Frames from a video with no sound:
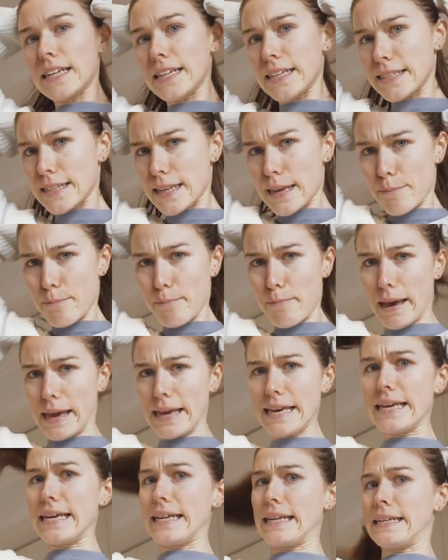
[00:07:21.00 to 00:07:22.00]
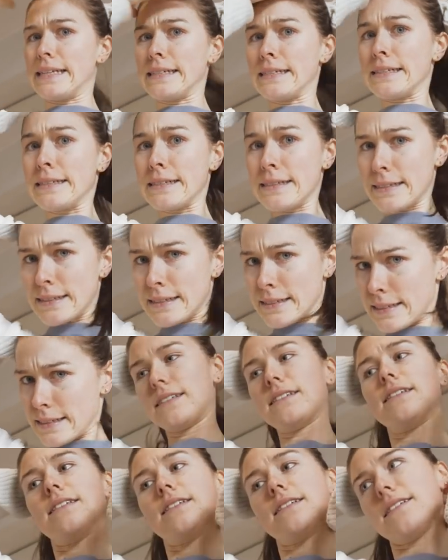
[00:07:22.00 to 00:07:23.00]
Let's get bacon.
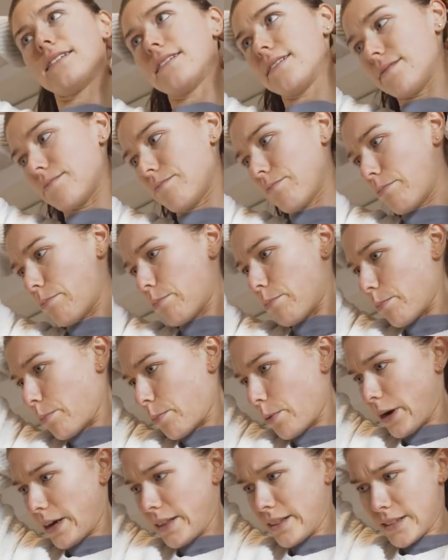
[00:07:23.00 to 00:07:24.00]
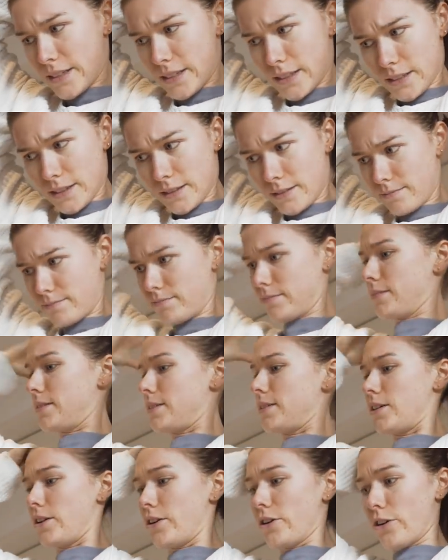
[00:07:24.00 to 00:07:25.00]
And pray this is
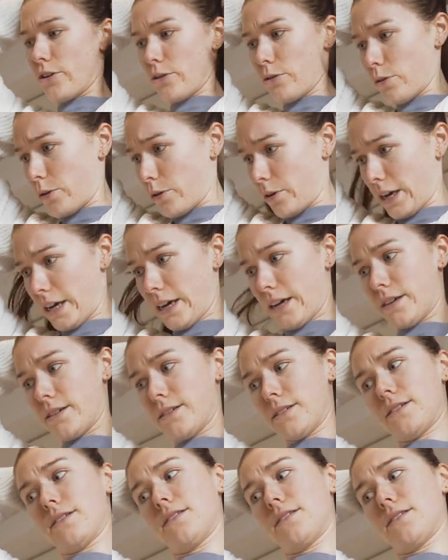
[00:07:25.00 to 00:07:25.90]
gonna go okay.